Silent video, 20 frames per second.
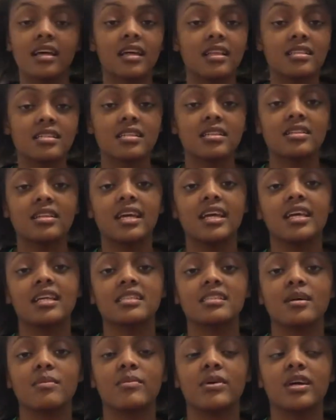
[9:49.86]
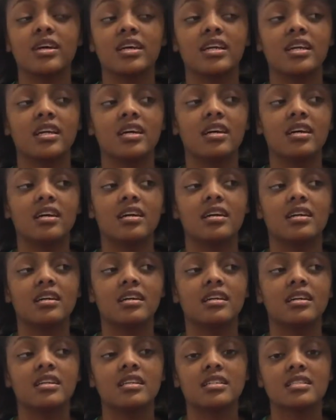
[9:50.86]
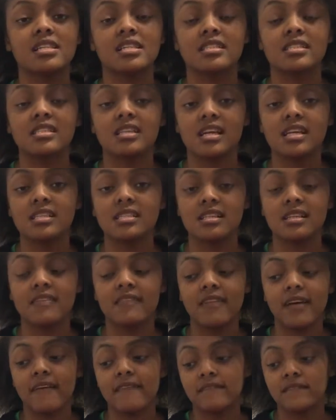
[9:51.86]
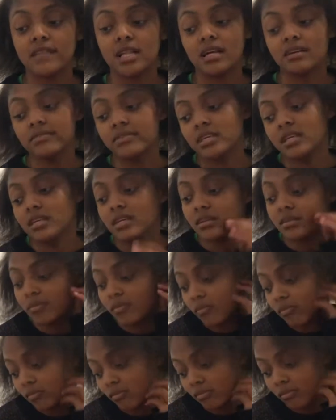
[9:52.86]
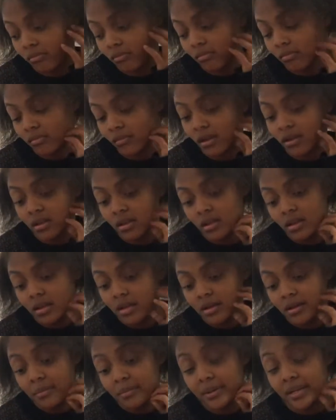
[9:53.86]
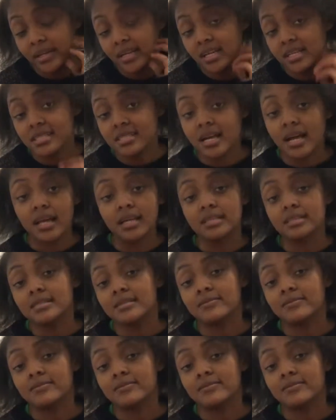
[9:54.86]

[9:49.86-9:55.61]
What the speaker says: to like somewhere here. It's nice and like fluffy. But yes, guys,